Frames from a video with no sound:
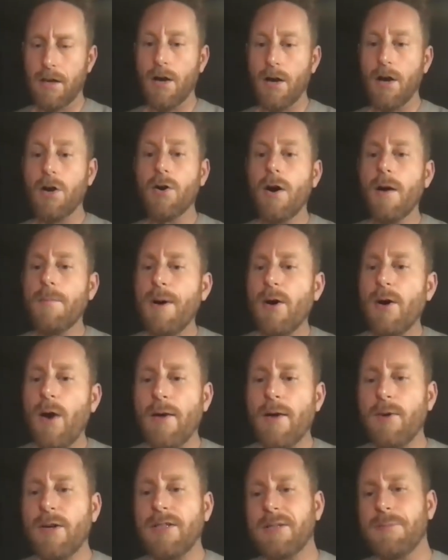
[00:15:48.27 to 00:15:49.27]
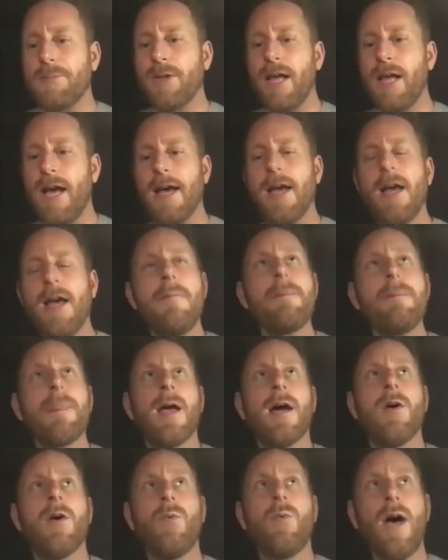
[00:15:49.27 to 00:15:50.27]
oh, about I want to play.
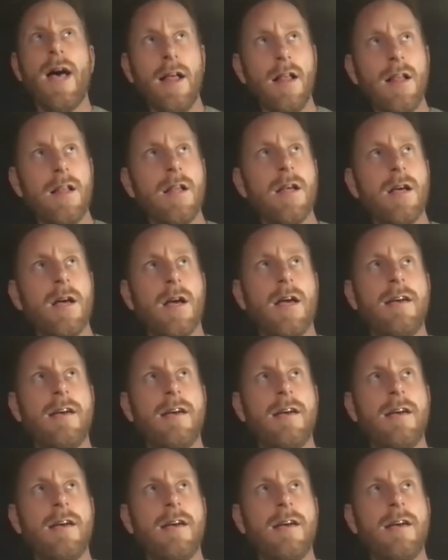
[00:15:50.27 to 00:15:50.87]
Well,